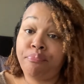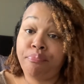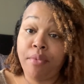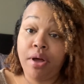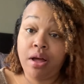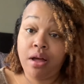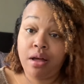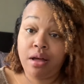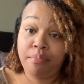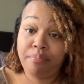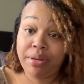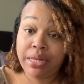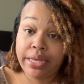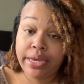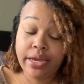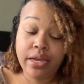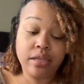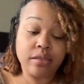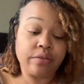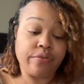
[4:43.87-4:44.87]
uh,
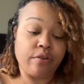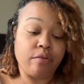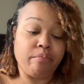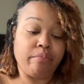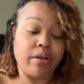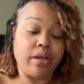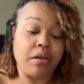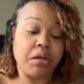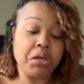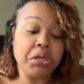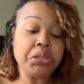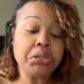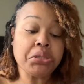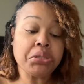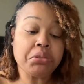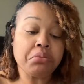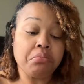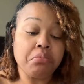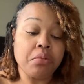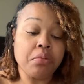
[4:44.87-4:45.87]
plants for
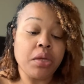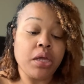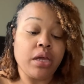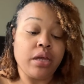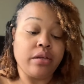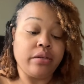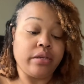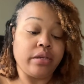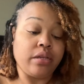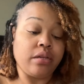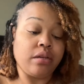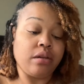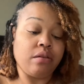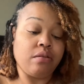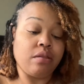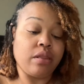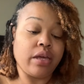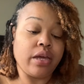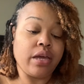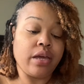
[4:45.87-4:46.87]
bugs. Didn't
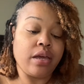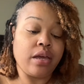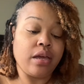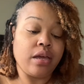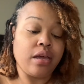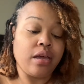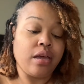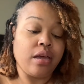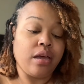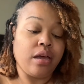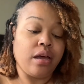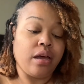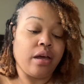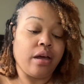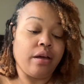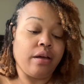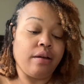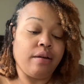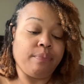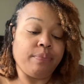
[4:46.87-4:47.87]
know that.
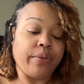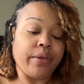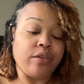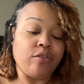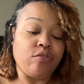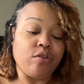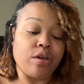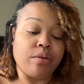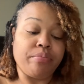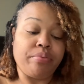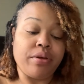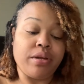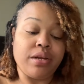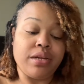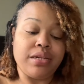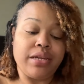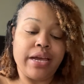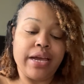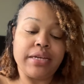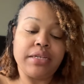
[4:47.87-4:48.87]
Um, and you can put a
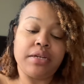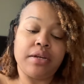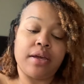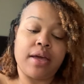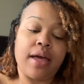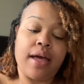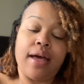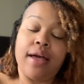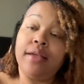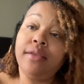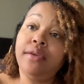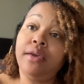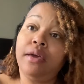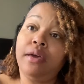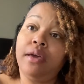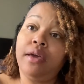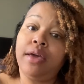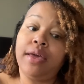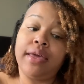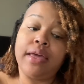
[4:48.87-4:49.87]
dash of
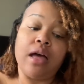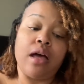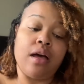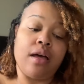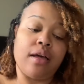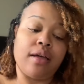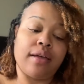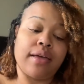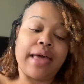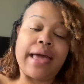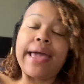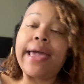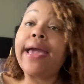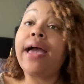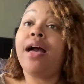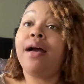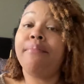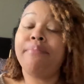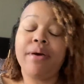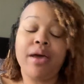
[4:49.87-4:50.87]
cognac uh,
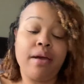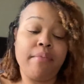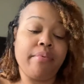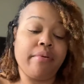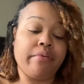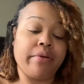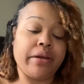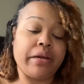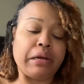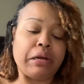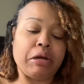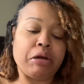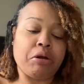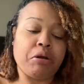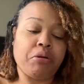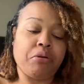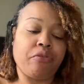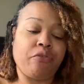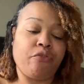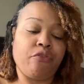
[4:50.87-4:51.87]
cayenne pepper in there
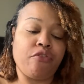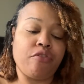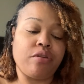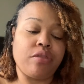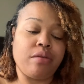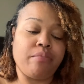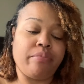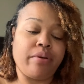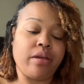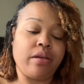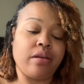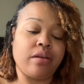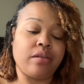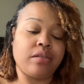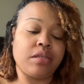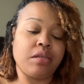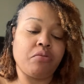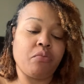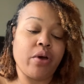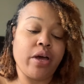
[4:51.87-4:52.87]
for the
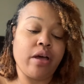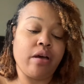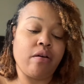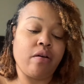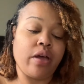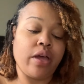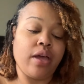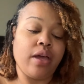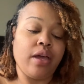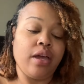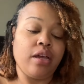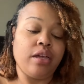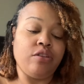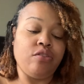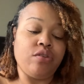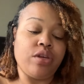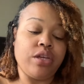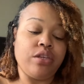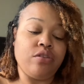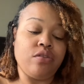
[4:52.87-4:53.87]
bugs. Wow.
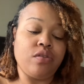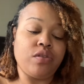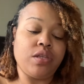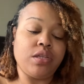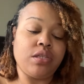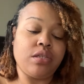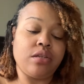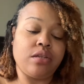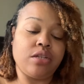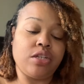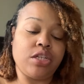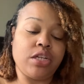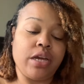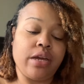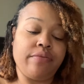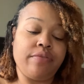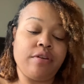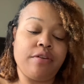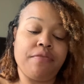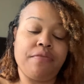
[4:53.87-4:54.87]
You can use it to
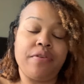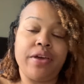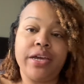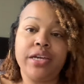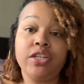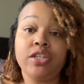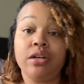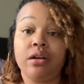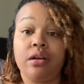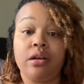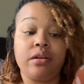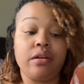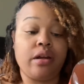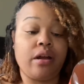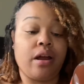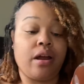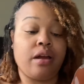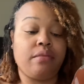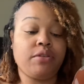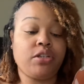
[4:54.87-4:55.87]
shave your face, your
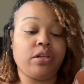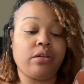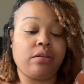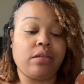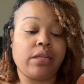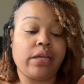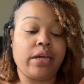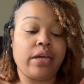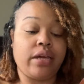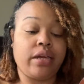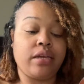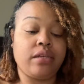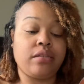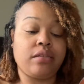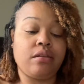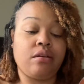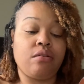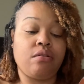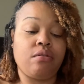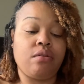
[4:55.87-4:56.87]
underarms, your legs.
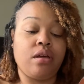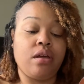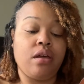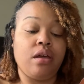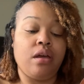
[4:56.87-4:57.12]
So